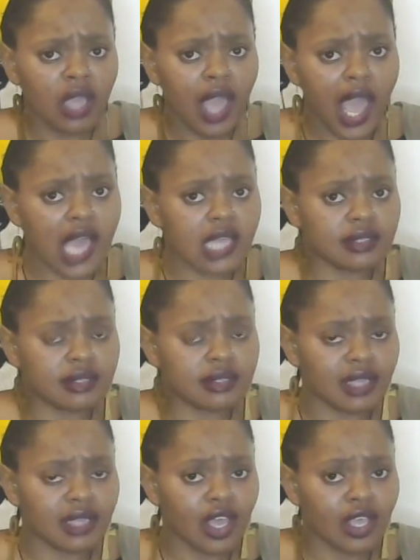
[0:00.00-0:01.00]

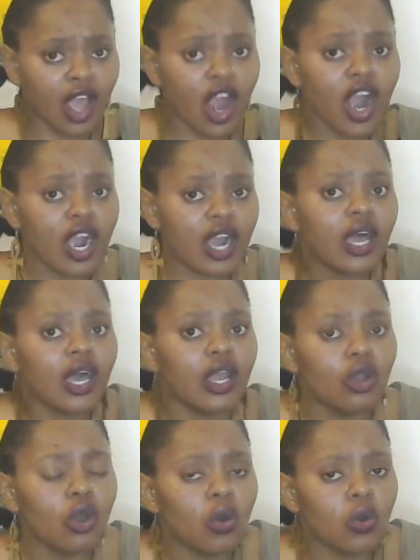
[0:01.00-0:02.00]
as her
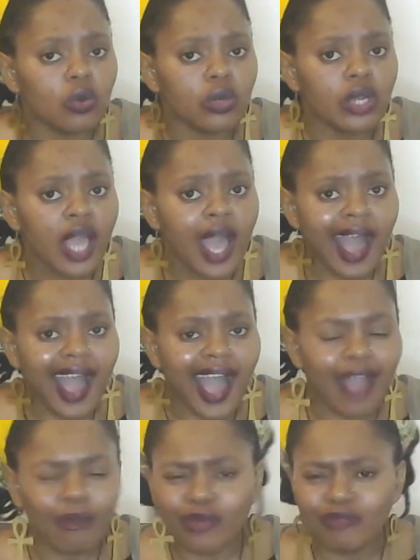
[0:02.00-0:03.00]
alone,
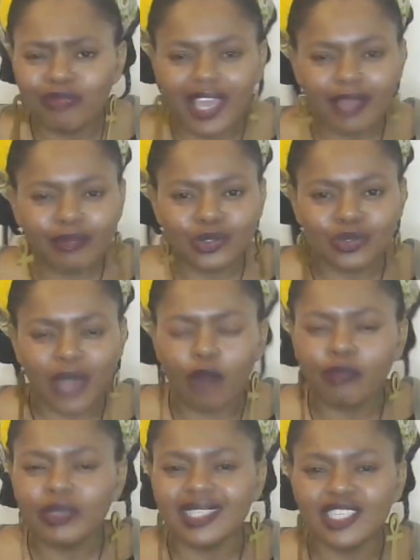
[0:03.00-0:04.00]
I won't be able to. I'll
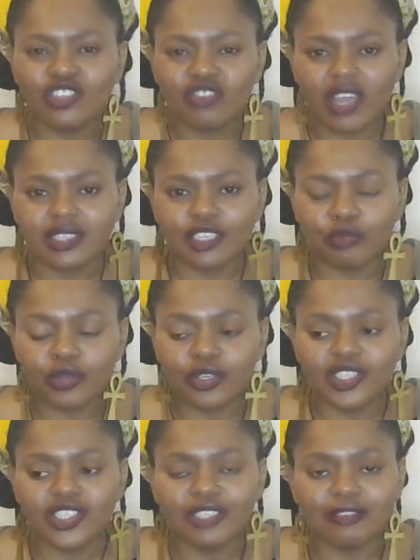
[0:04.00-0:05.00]
be distracted
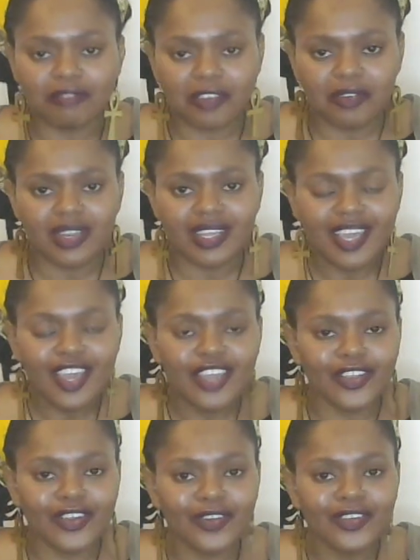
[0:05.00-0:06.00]
because she's very,
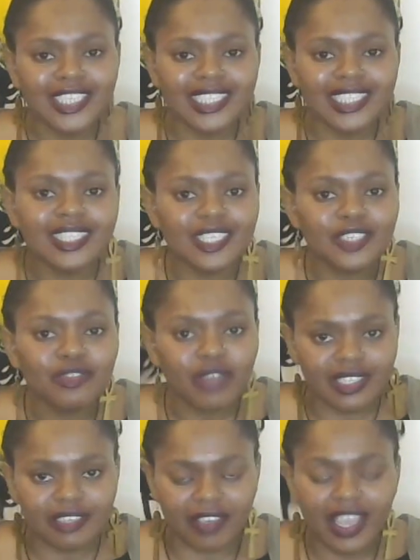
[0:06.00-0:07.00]
you know, she's
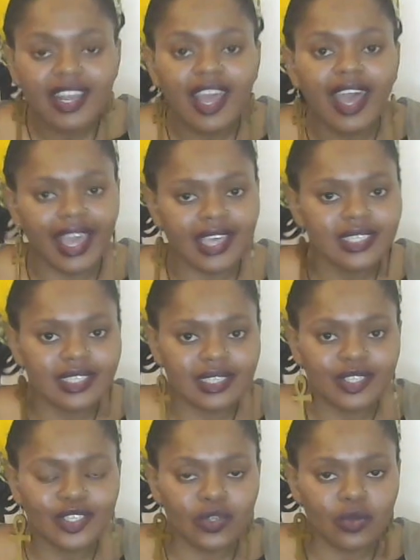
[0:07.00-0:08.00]
distracted in her
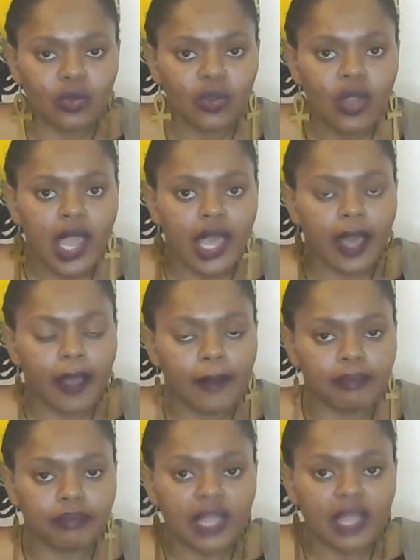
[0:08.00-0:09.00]
essence, you know. And
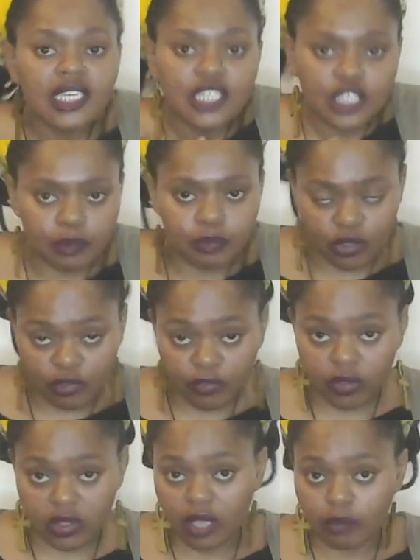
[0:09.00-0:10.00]
it's a
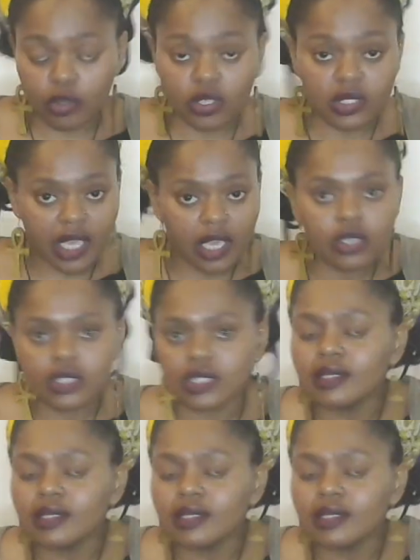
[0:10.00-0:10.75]
beautiful thing because chaos